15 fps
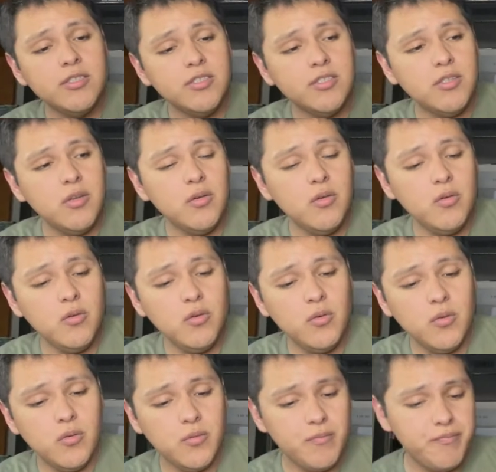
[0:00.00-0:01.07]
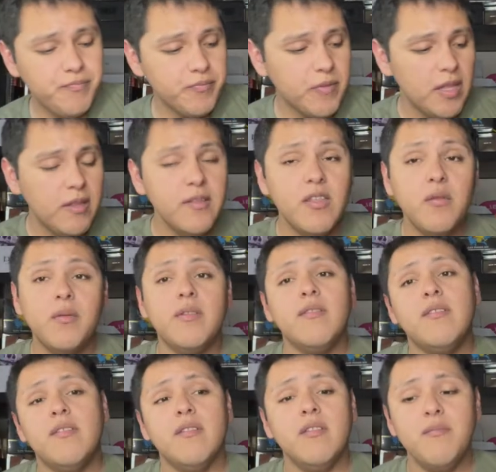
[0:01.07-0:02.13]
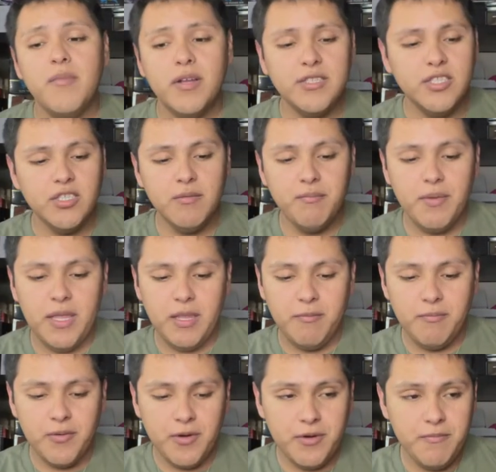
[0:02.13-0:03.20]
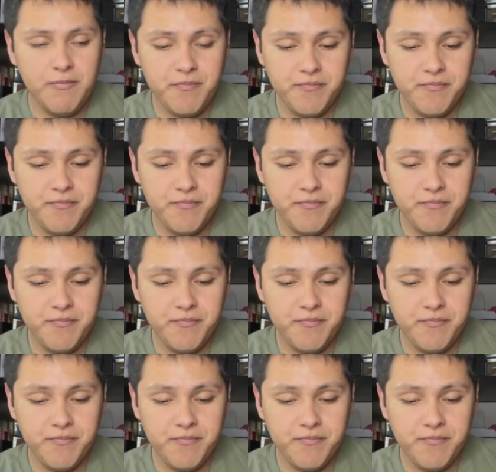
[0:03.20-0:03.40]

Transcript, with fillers: So let's see what it says on the BoxyCharm paper.